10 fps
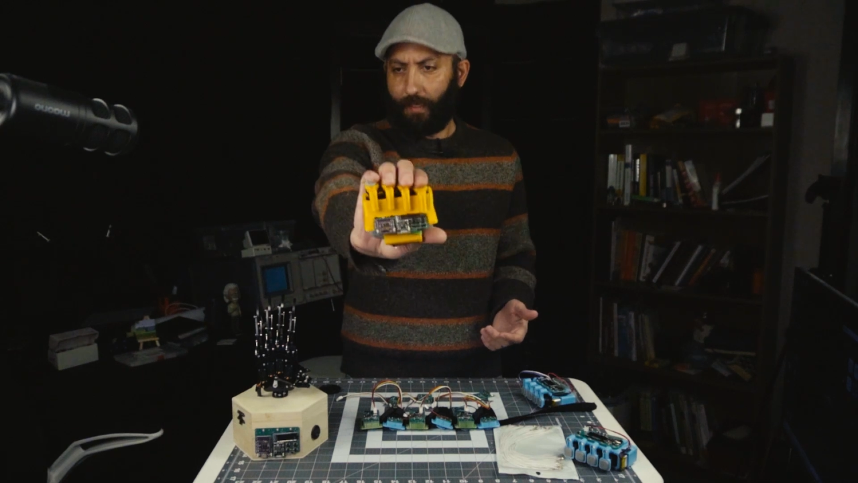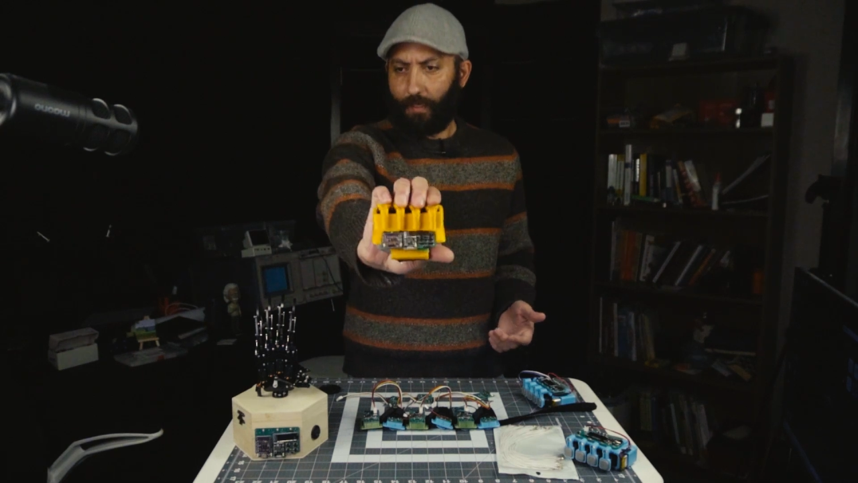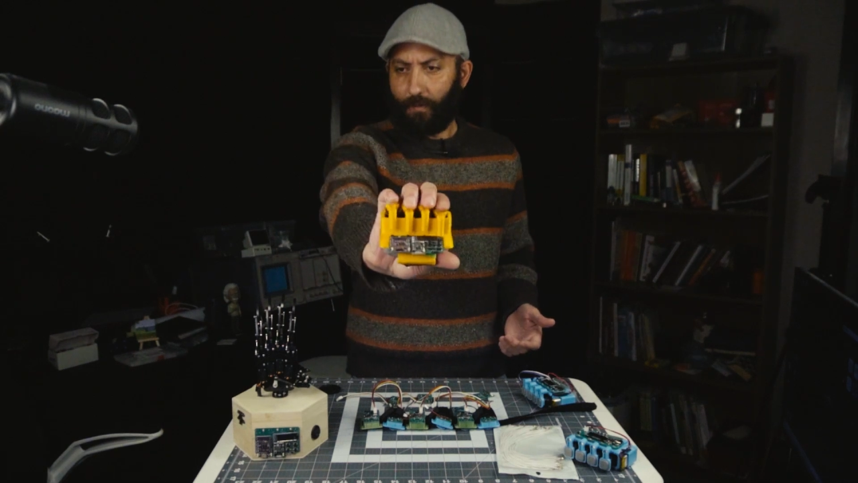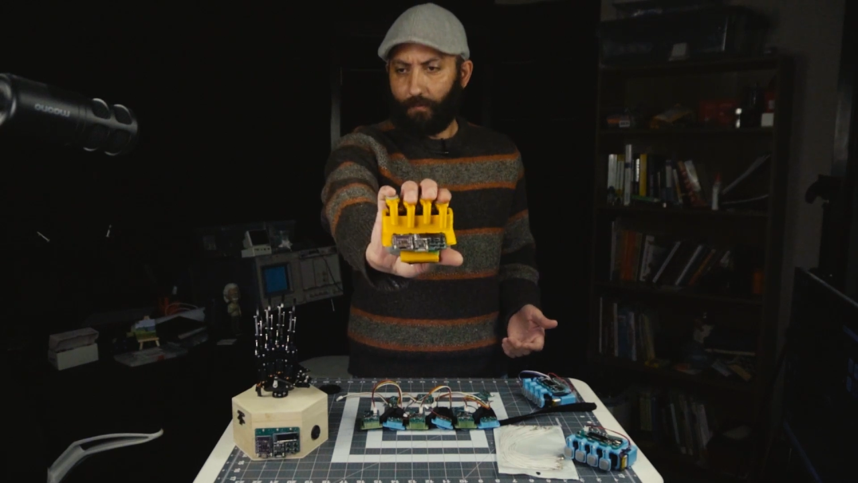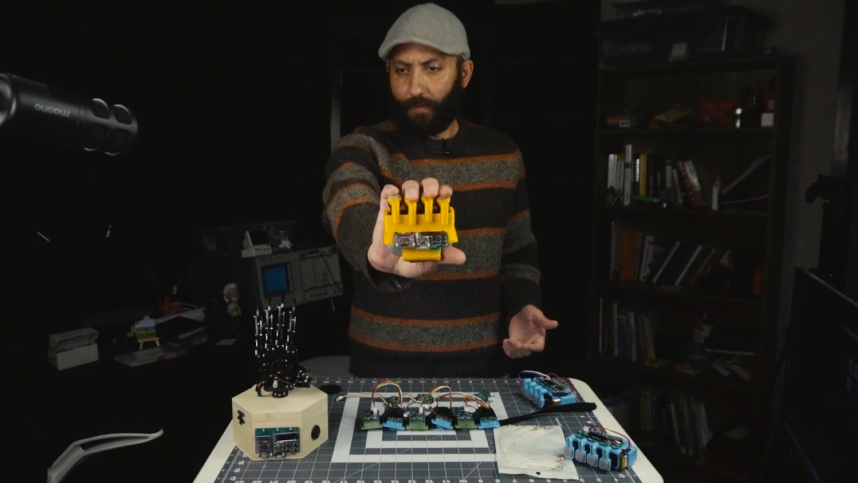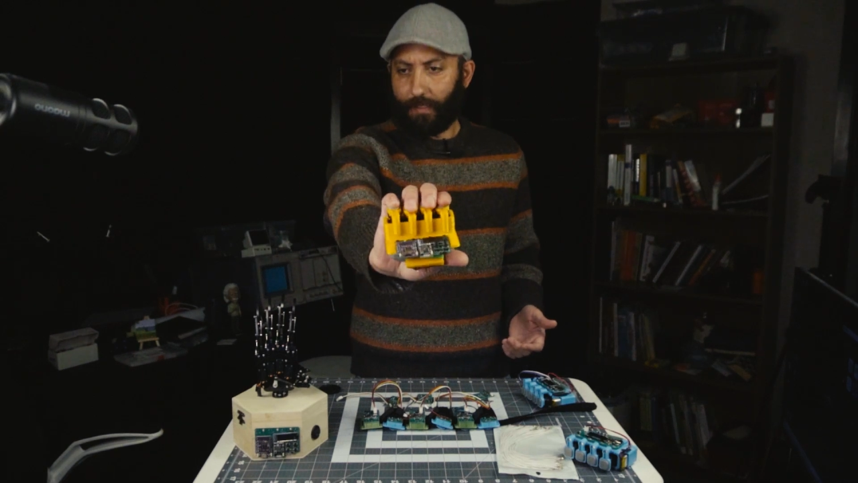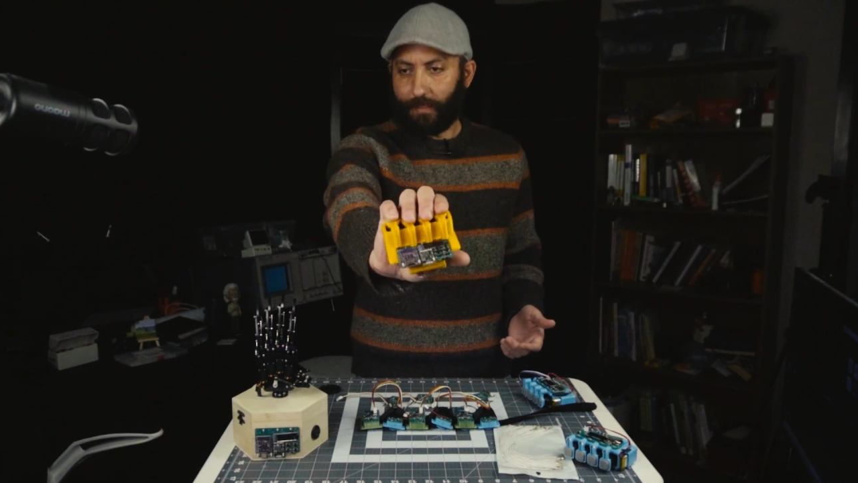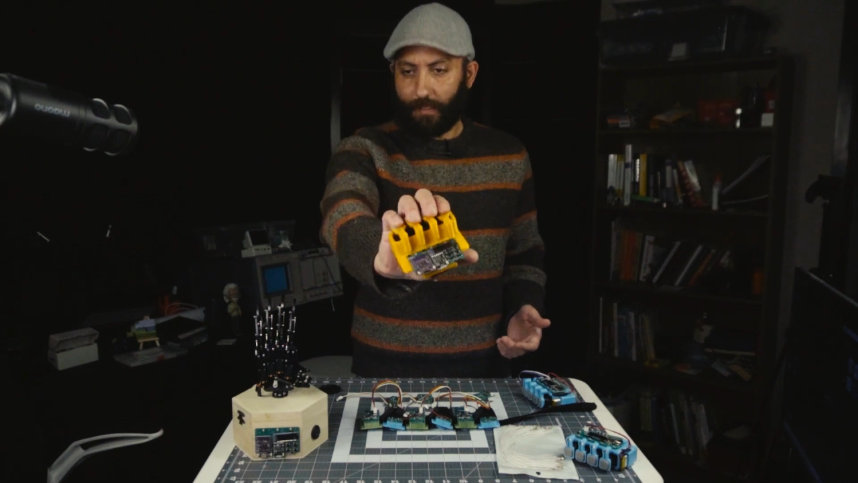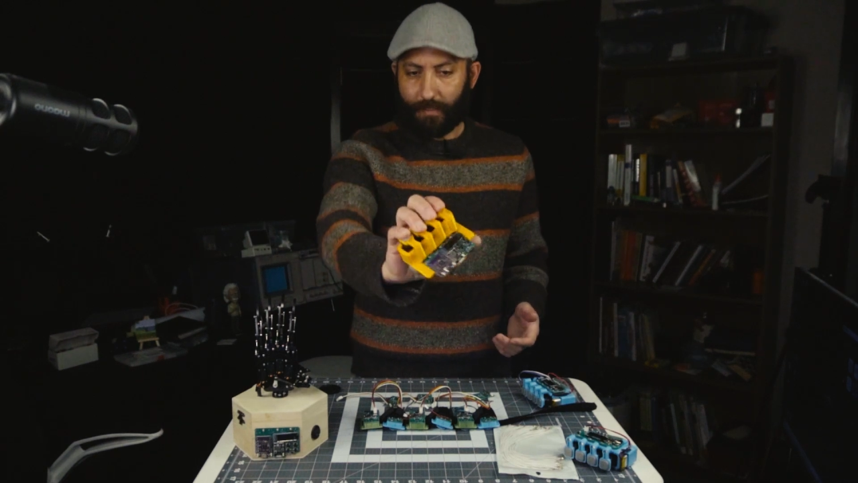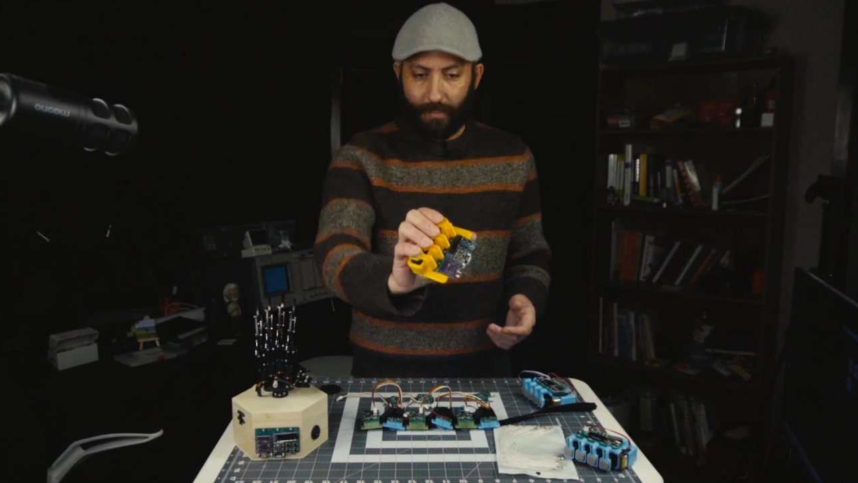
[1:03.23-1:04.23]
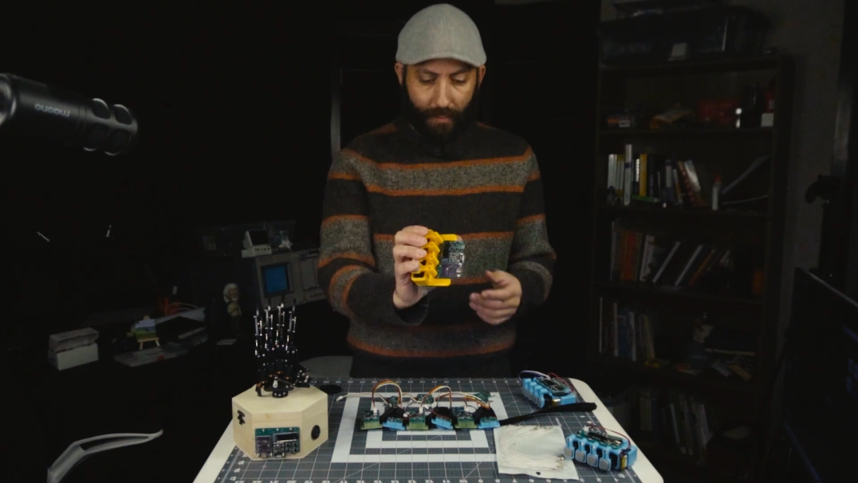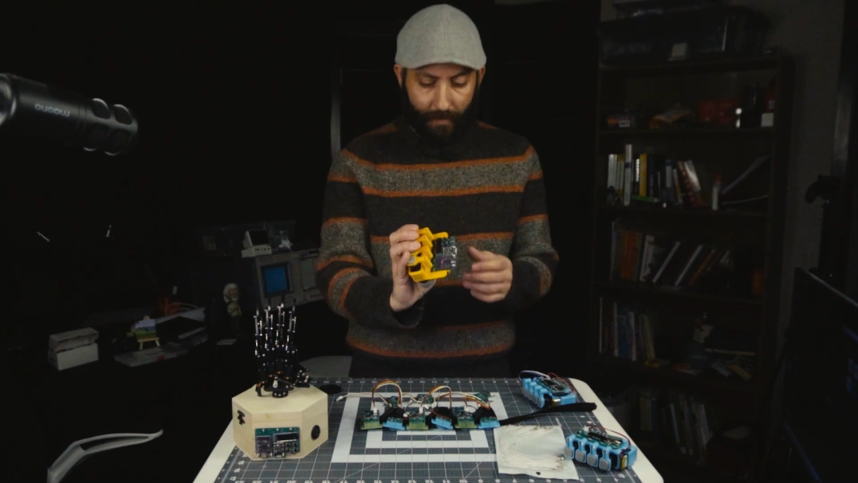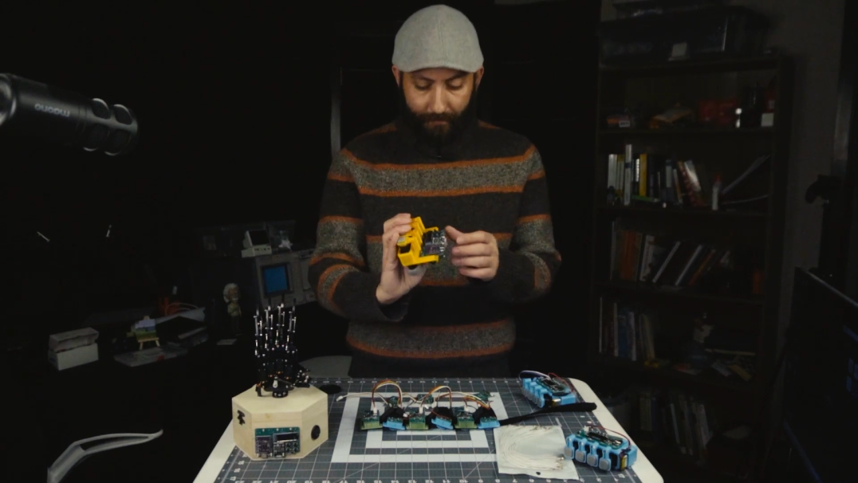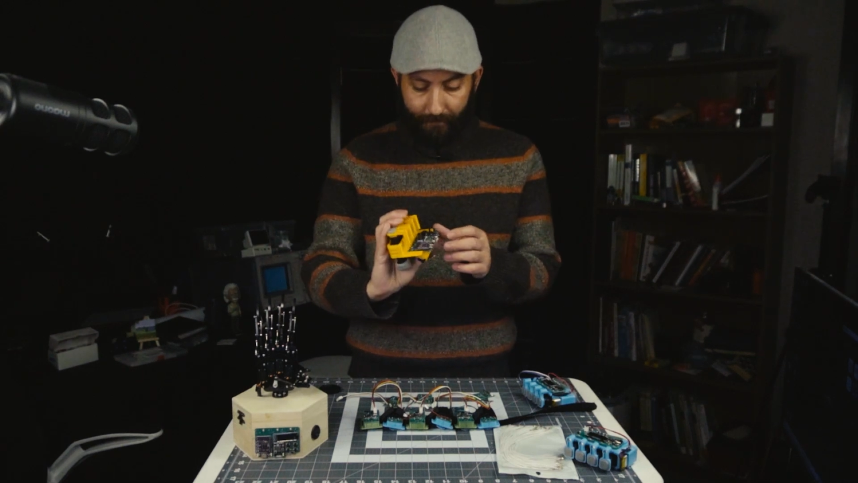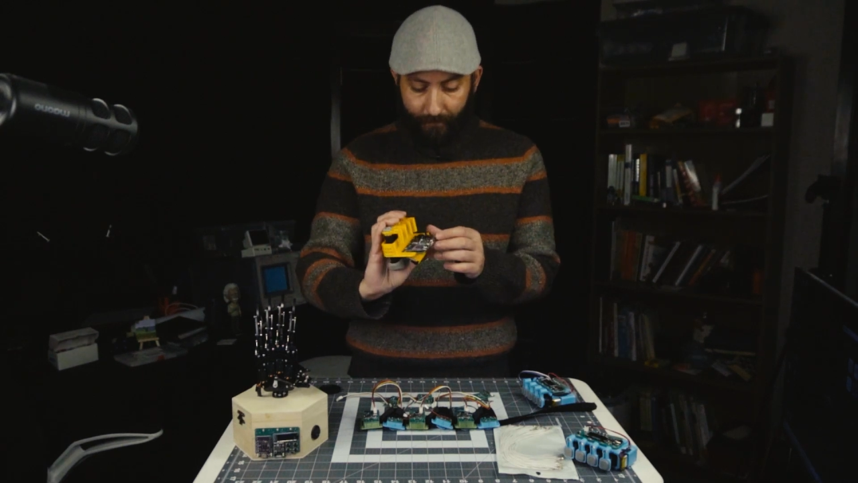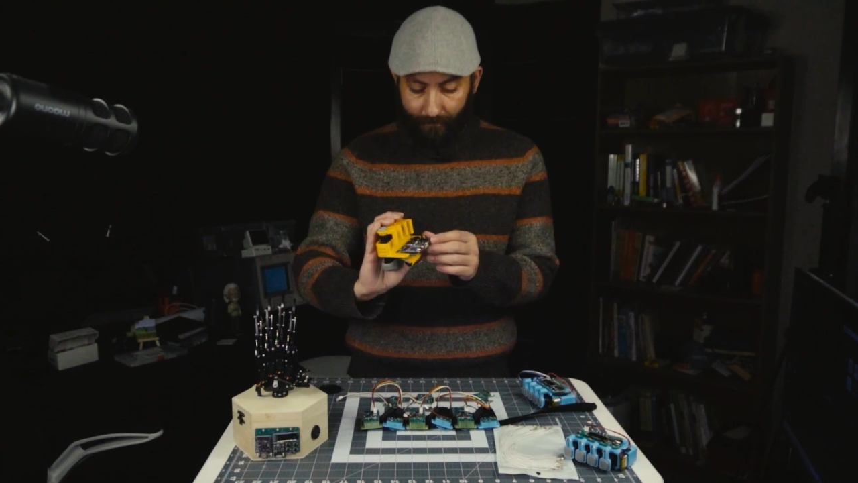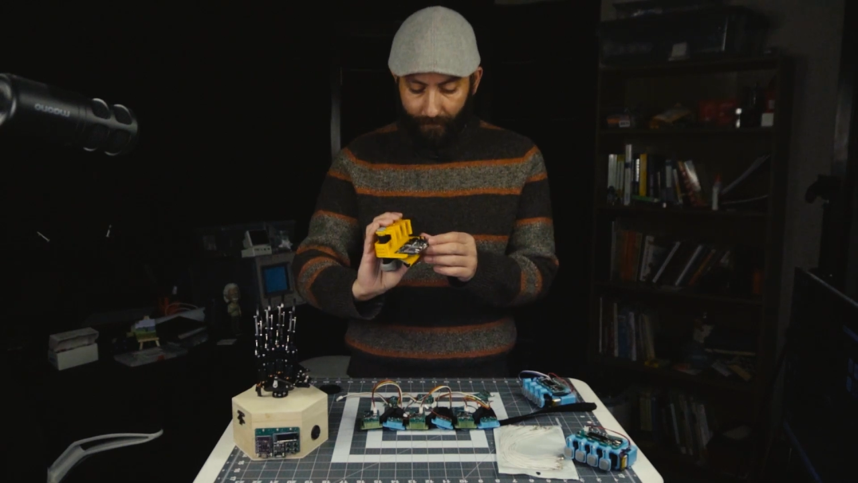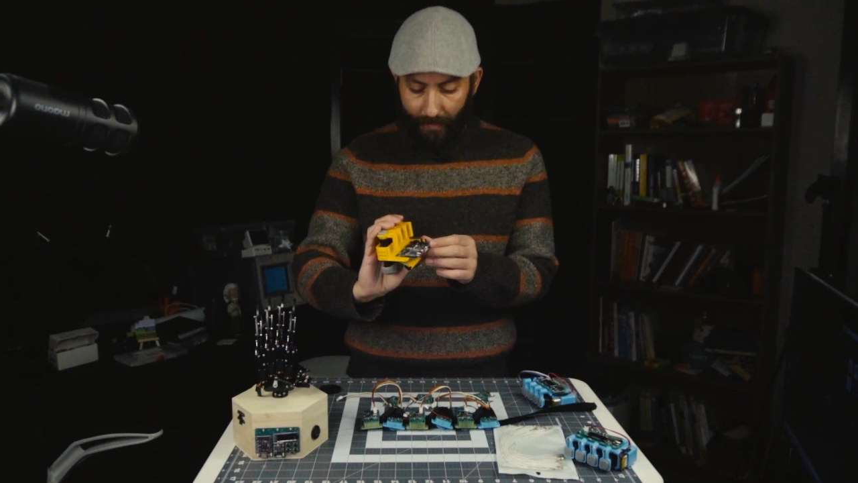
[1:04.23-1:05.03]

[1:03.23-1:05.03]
was this guy, and